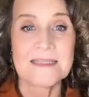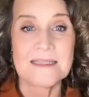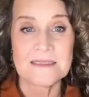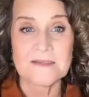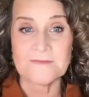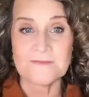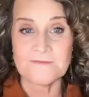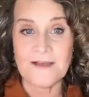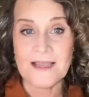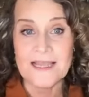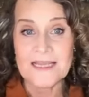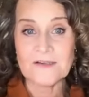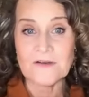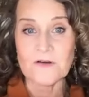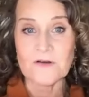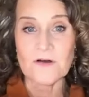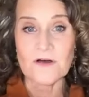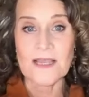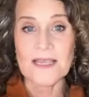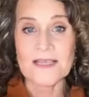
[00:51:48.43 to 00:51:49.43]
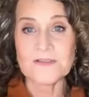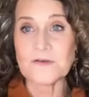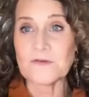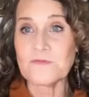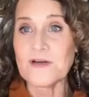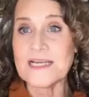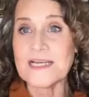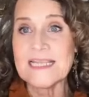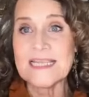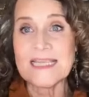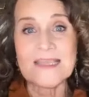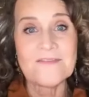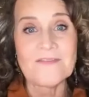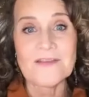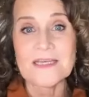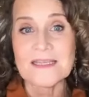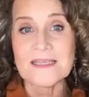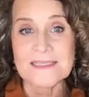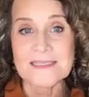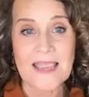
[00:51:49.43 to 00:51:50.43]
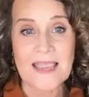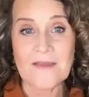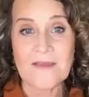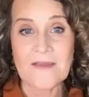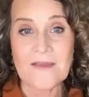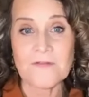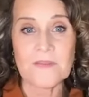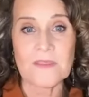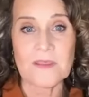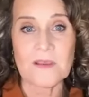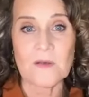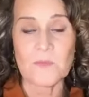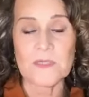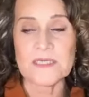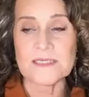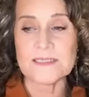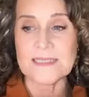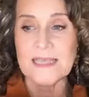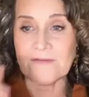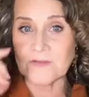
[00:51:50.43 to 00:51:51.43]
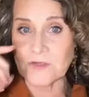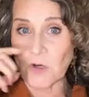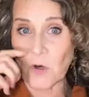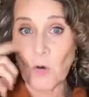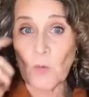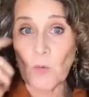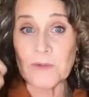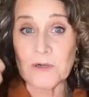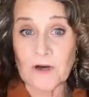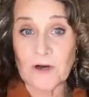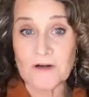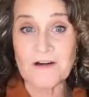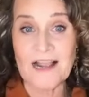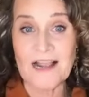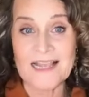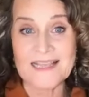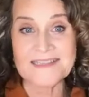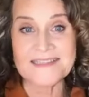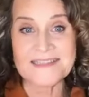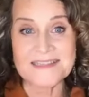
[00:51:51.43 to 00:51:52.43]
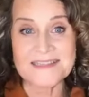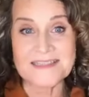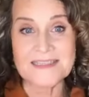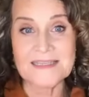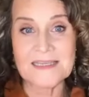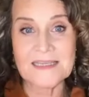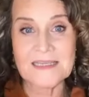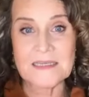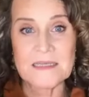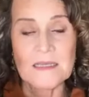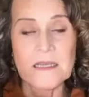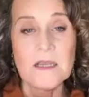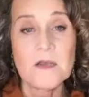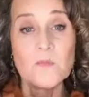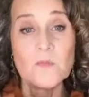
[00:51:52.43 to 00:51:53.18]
The divine has already given us everything. We just have to open our eyes to see.